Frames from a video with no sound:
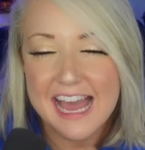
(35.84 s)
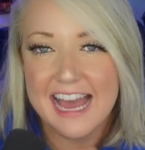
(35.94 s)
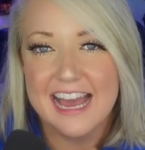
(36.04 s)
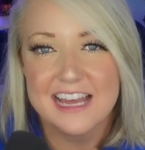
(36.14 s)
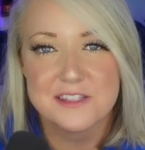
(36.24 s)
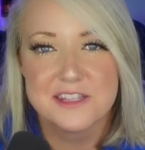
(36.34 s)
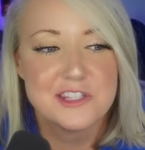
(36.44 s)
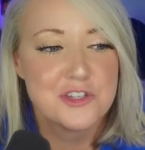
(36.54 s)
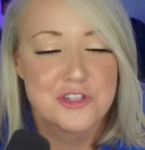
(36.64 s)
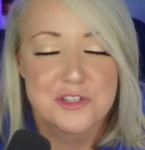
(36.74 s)
And
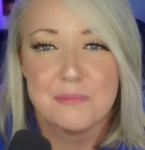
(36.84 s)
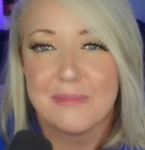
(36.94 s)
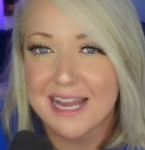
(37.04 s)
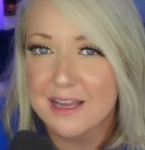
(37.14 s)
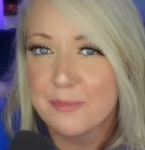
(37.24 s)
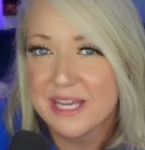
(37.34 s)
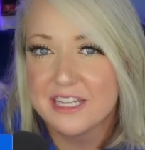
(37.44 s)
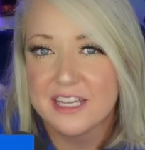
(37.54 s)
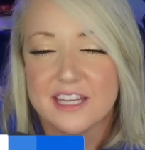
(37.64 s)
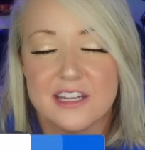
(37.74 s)
this is just my
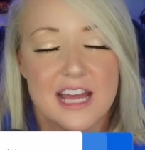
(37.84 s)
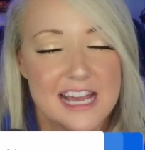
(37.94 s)
opinion.